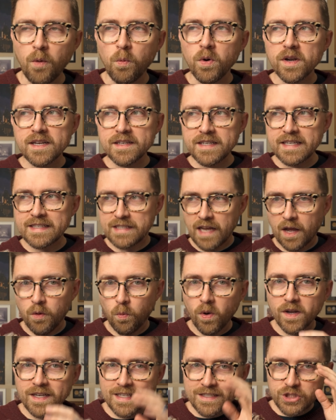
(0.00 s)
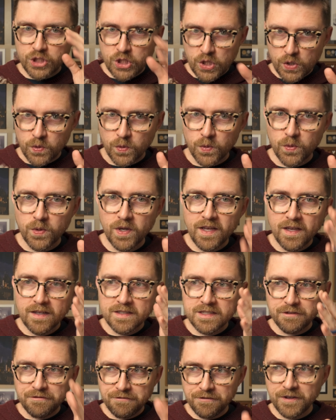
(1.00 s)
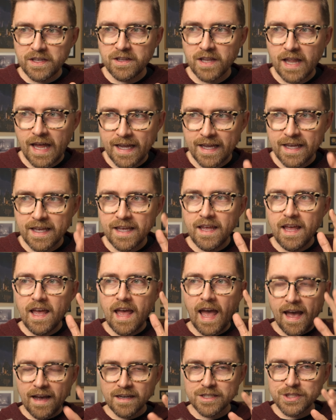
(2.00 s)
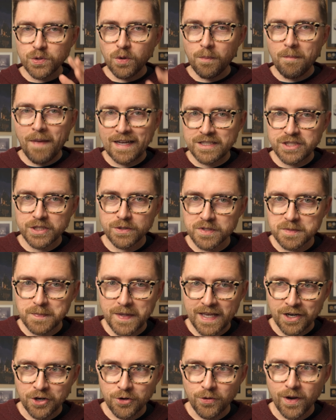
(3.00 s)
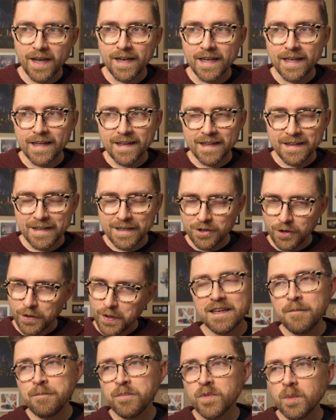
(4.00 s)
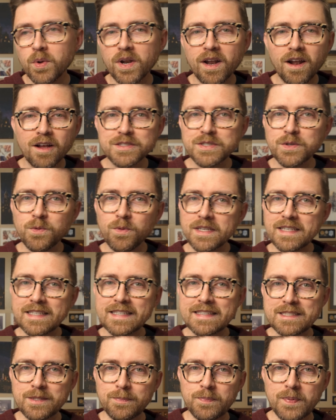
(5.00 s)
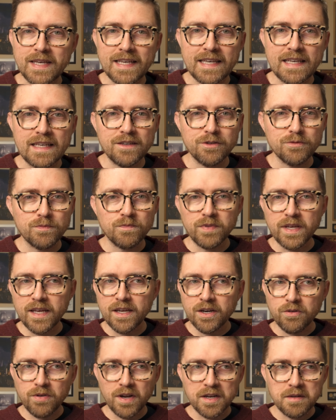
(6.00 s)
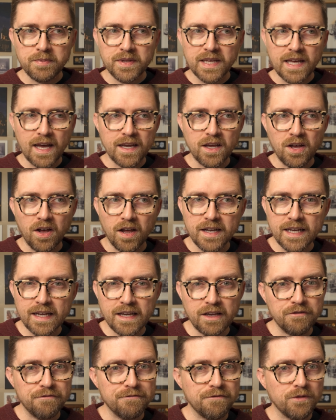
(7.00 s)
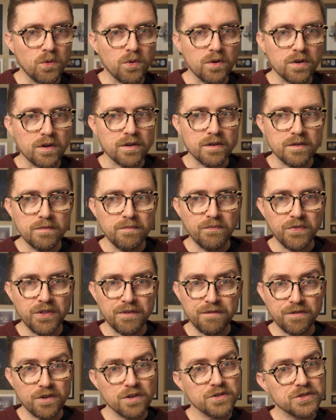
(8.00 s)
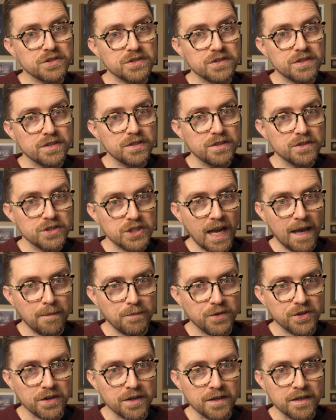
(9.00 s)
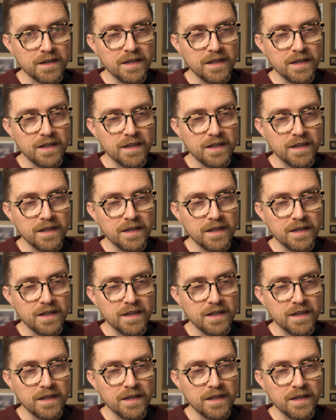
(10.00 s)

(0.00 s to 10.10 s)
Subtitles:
wanted you to feel like actual magic was being created in there. But I also wanted it to be incredibly iconic for the first chapter.